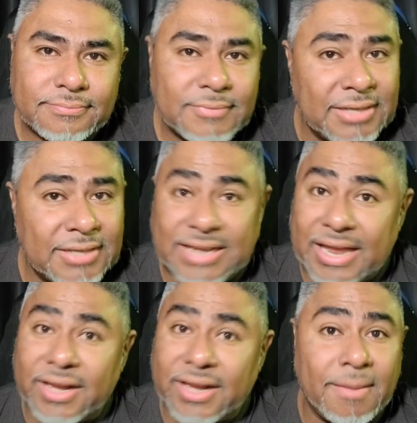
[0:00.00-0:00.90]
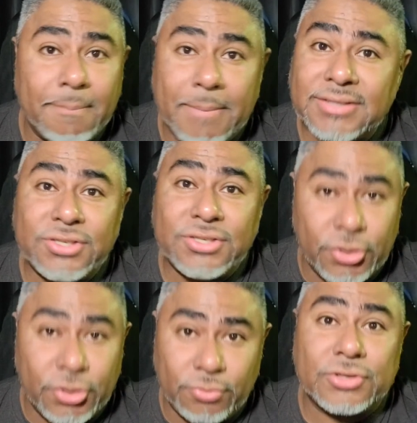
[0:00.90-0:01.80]
it's not going to come back to
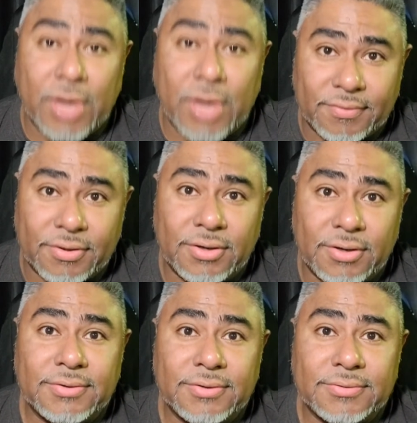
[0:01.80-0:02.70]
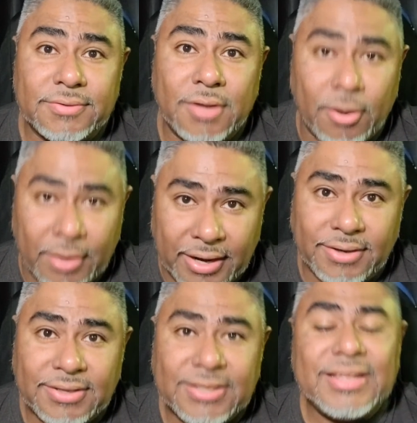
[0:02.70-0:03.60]
you, the driver. All right?
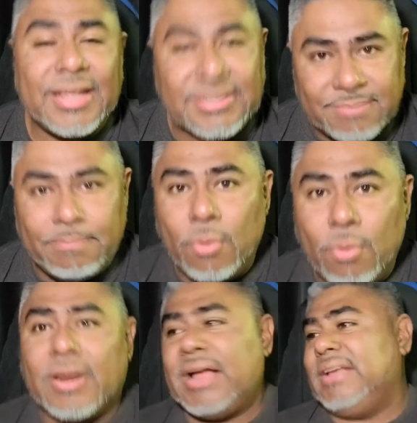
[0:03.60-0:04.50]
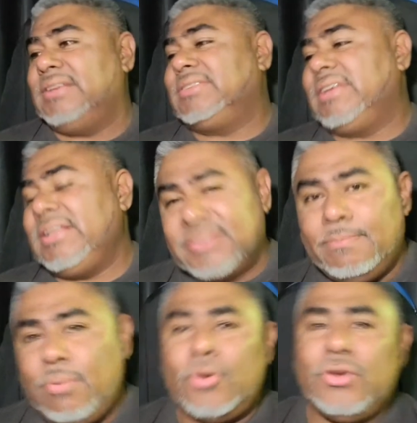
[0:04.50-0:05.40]
It's important, guys. It's
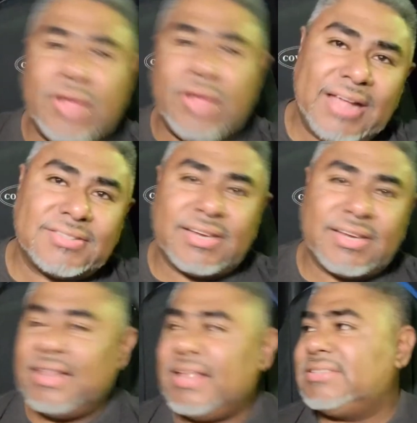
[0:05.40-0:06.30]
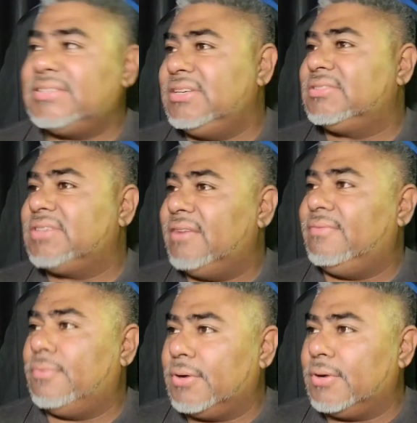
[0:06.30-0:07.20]
important you guys get that seal signed
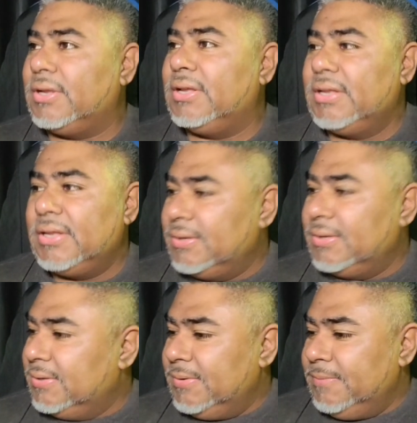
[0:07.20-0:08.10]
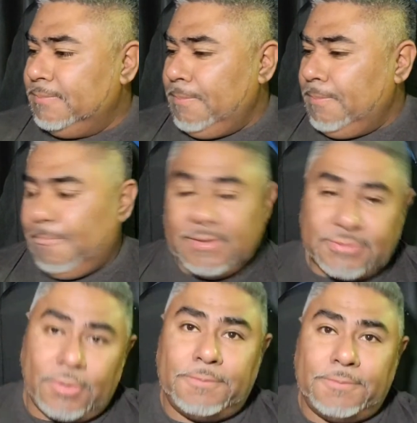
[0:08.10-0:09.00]
for. So,